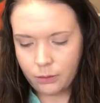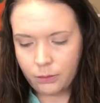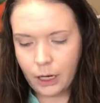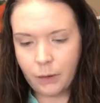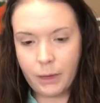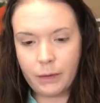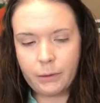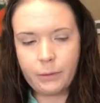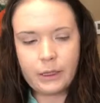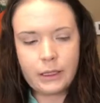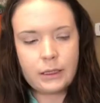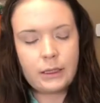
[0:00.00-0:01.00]
Probably, maybe
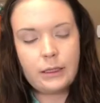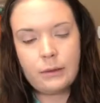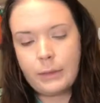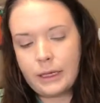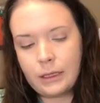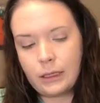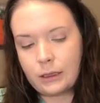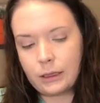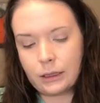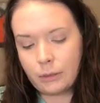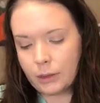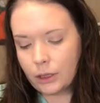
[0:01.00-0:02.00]
because this is my second
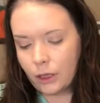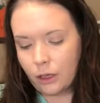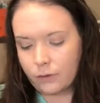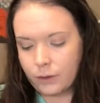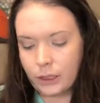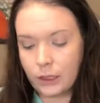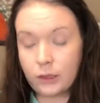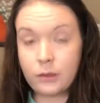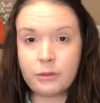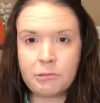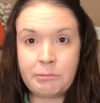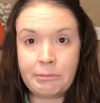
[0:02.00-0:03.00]
cup of coffee.
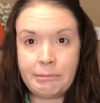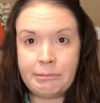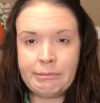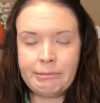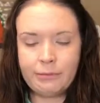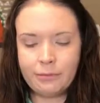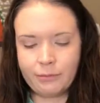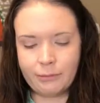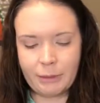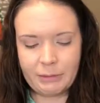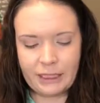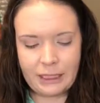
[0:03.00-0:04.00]

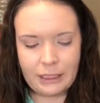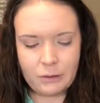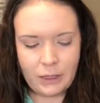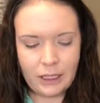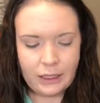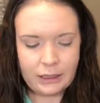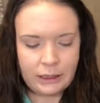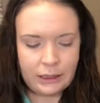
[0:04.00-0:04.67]
Maybe that's why.